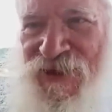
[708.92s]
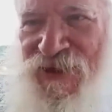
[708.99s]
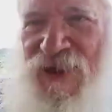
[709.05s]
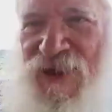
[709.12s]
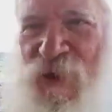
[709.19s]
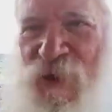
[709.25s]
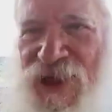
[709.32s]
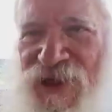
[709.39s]

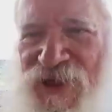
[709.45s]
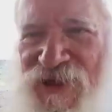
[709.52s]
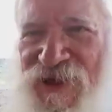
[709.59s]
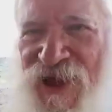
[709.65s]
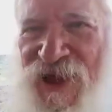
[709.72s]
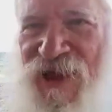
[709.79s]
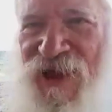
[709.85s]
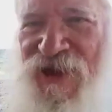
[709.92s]
that we can
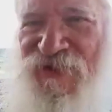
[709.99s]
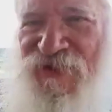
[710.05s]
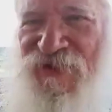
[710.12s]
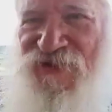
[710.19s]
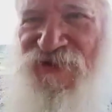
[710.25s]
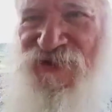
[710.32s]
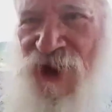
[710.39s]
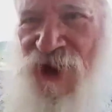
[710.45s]
take
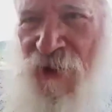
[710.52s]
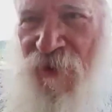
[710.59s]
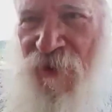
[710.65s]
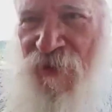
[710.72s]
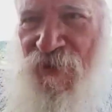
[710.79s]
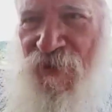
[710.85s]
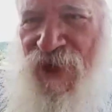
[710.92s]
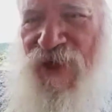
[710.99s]
from
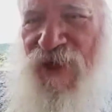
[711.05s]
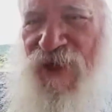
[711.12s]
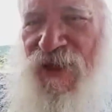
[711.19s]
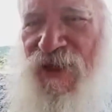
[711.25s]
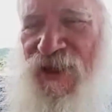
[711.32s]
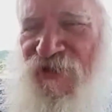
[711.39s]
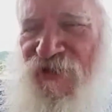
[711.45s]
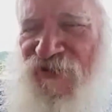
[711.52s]

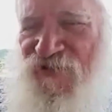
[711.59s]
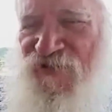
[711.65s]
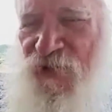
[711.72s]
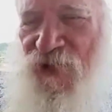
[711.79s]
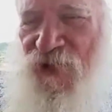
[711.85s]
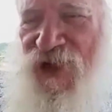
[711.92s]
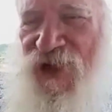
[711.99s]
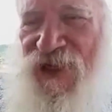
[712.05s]
the
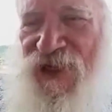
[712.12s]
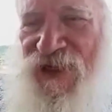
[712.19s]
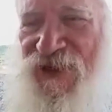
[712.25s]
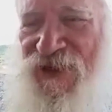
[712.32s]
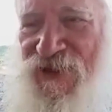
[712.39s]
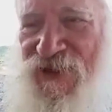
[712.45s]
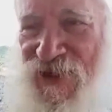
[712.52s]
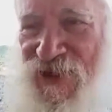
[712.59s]
forty
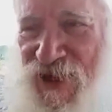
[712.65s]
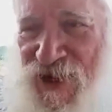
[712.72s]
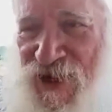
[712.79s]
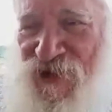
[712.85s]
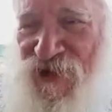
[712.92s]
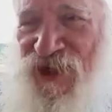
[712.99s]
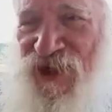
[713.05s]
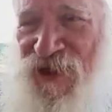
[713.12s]

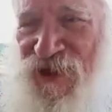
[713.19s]
years